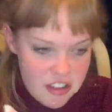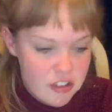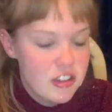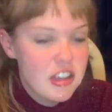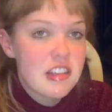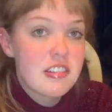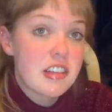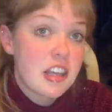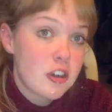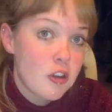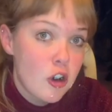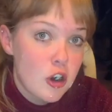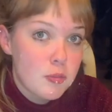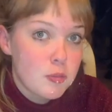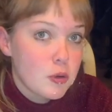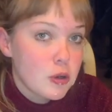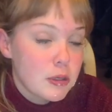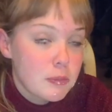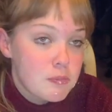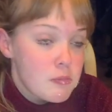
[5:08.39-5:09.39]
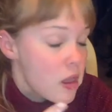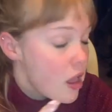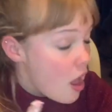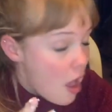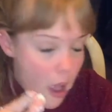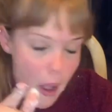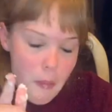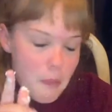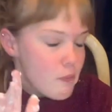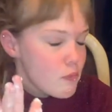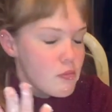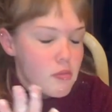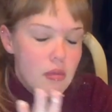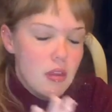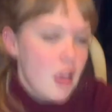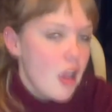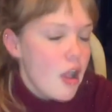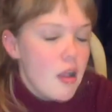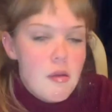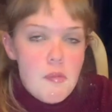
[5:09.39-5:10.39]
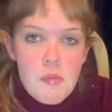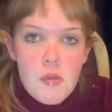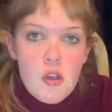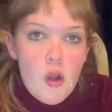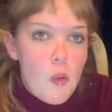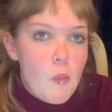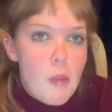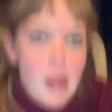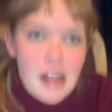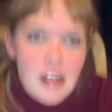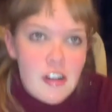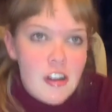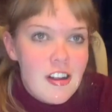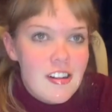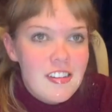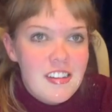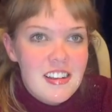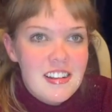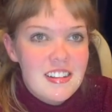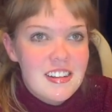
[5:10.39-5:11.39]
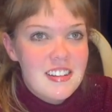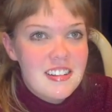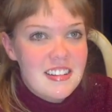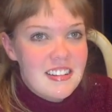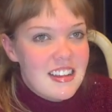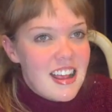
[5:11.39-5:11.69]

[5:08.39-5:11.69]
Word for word: tastes like cardboard. No, my content doesn't